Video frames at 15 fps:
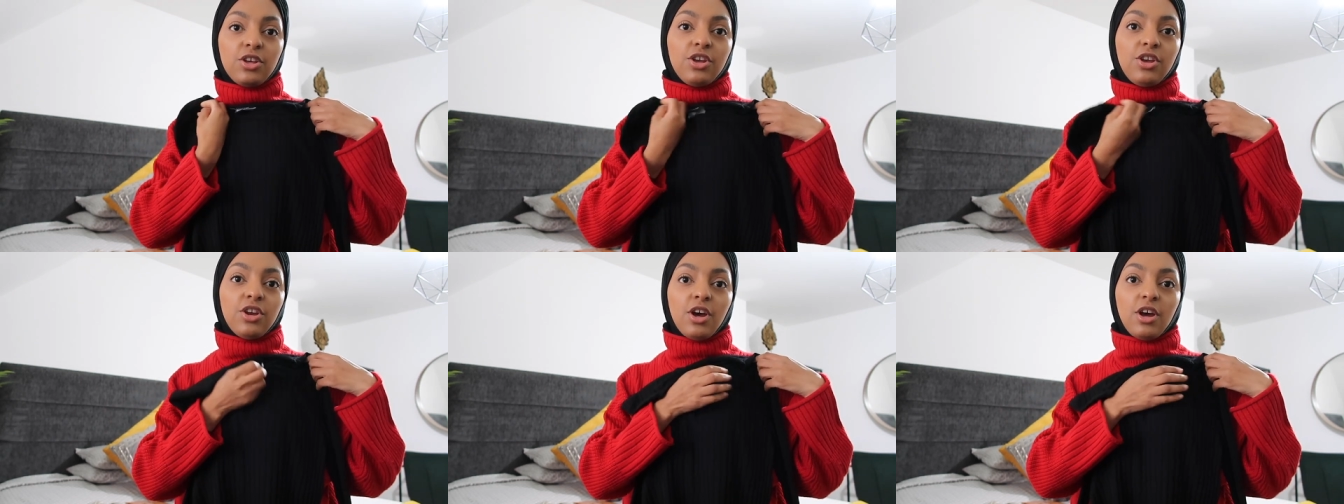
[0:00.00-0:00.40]

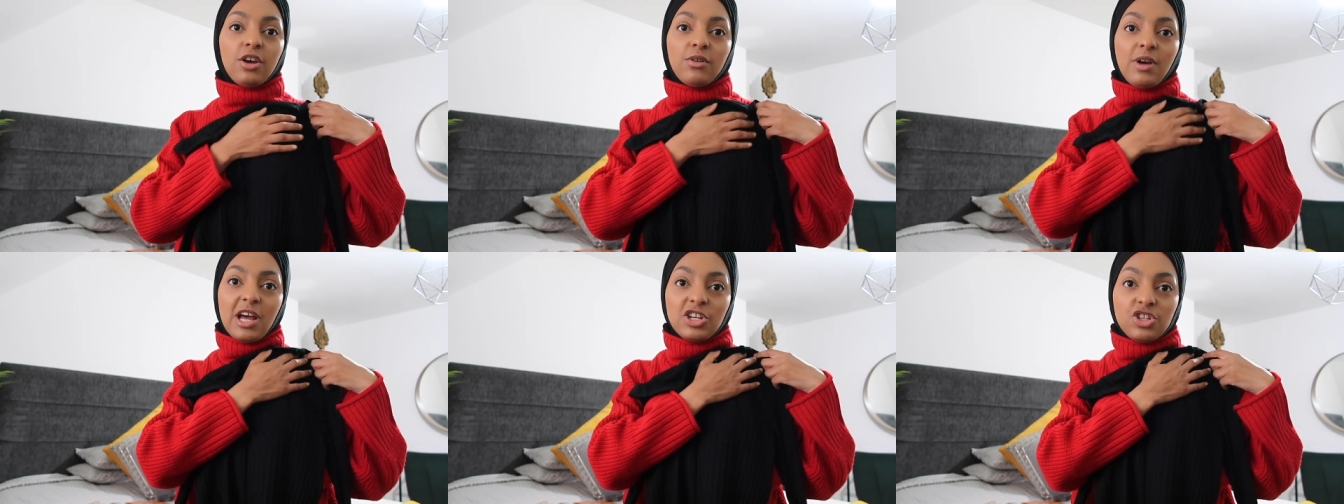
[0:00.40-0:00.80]
you
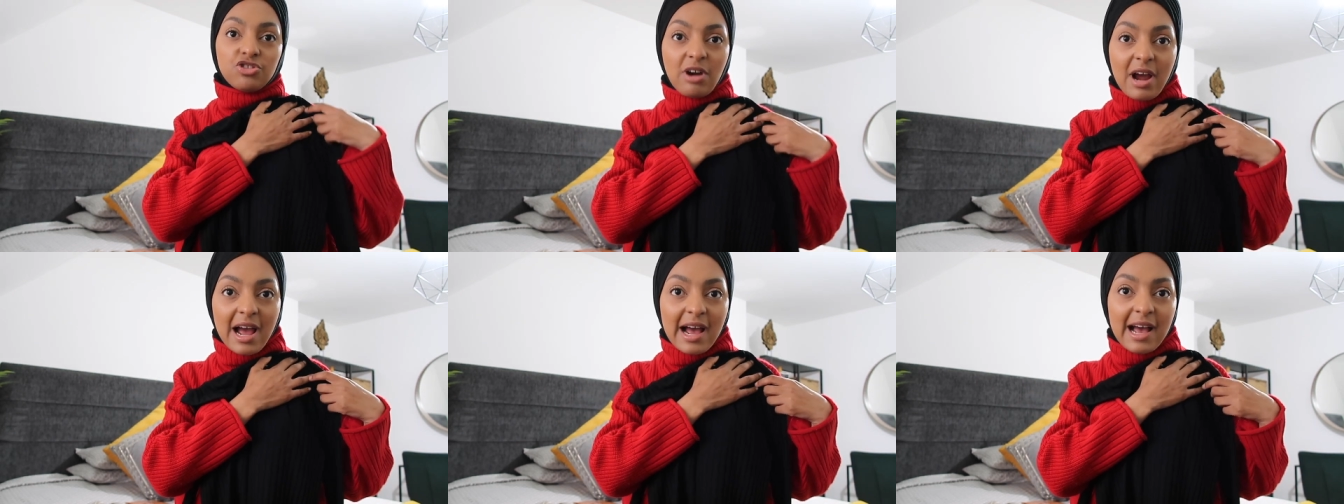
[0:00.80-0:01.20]
know, a
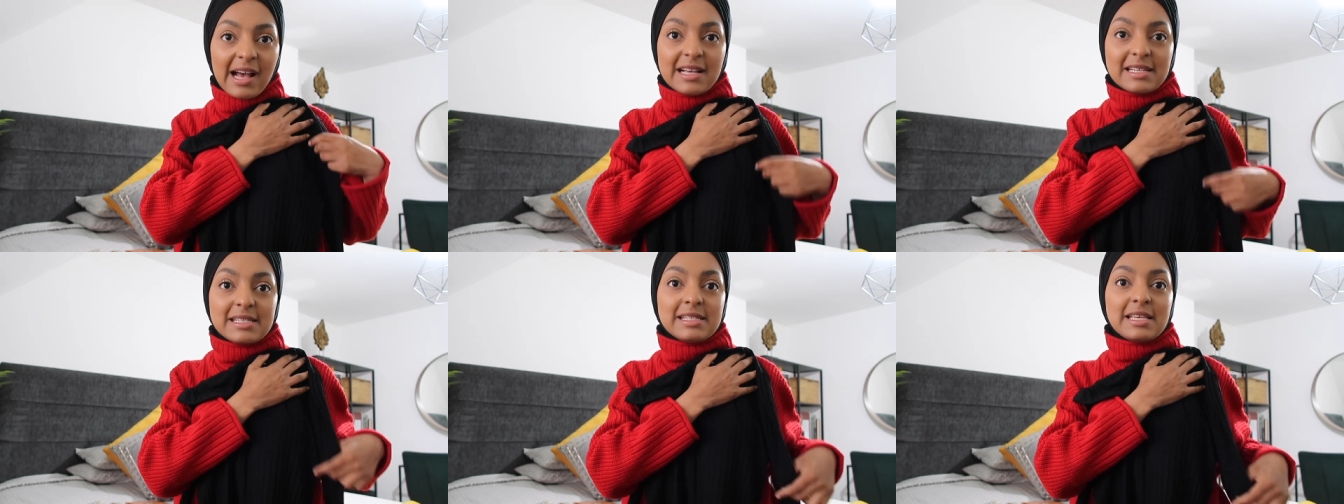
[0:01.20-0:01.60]

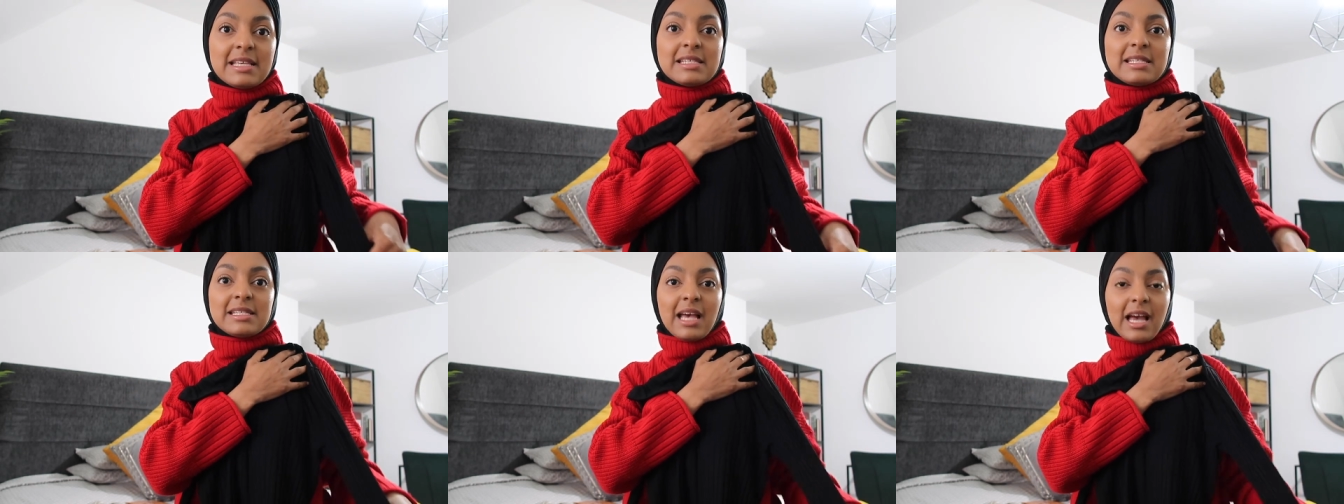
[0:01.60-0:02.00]
dress,
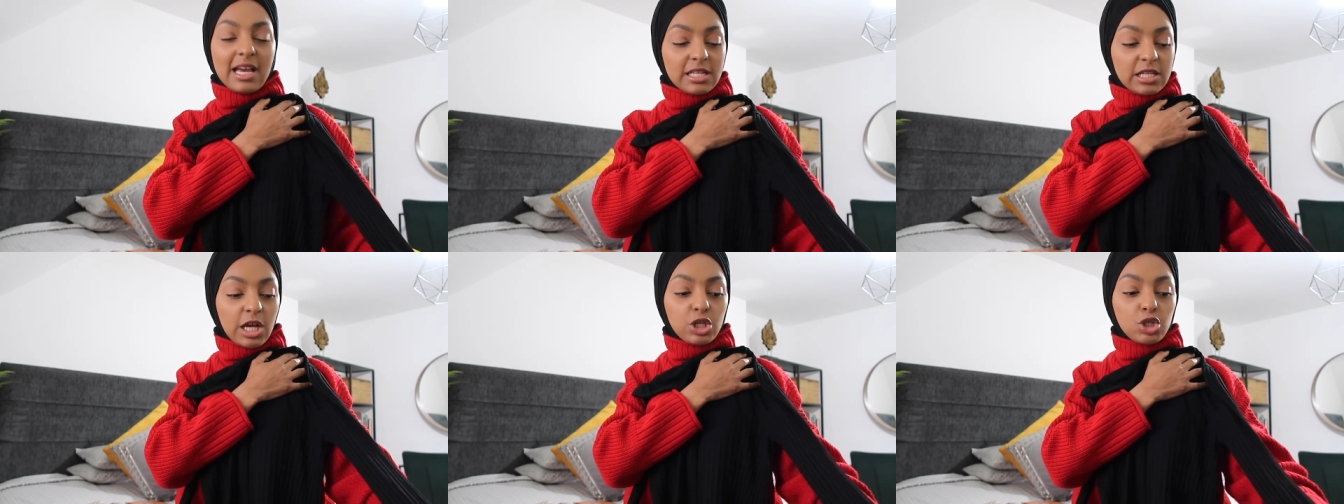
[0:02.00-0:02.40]

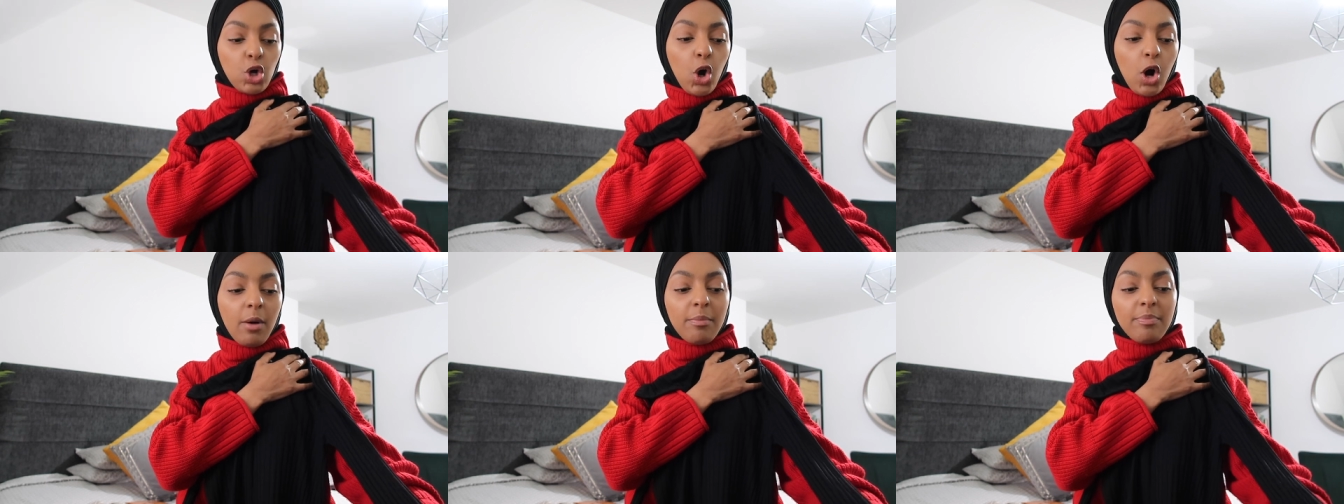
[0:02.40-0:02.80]
inside a
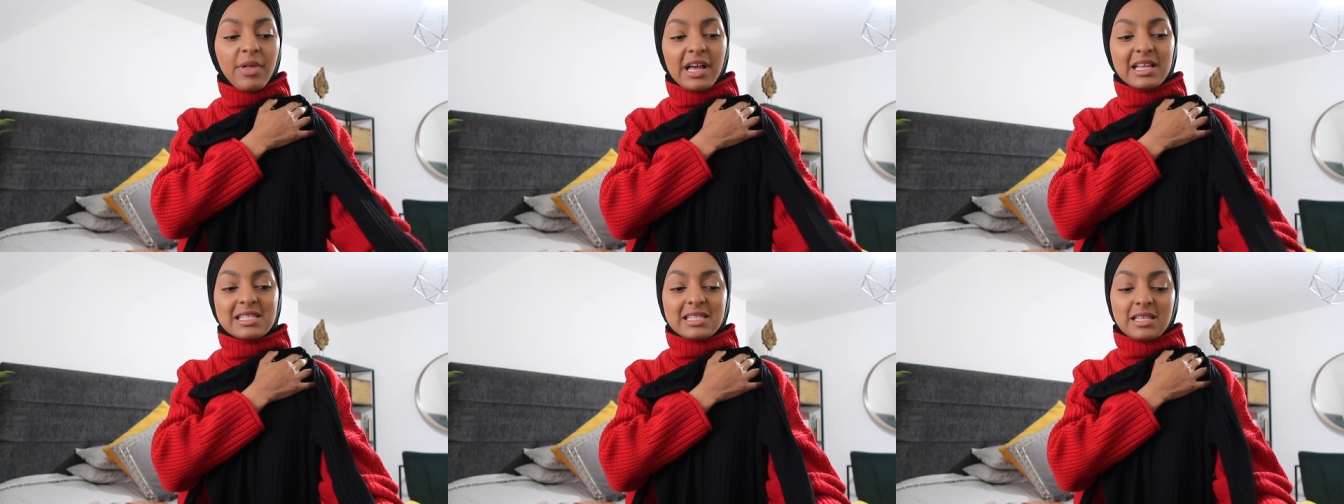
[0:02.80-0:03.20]
top
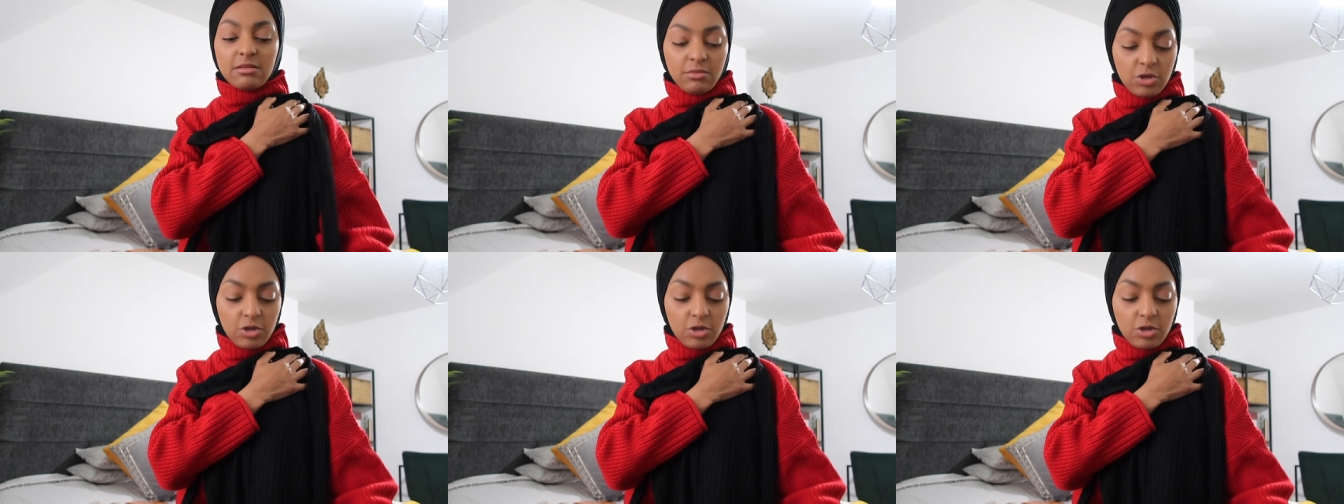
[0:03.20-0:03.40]
that's,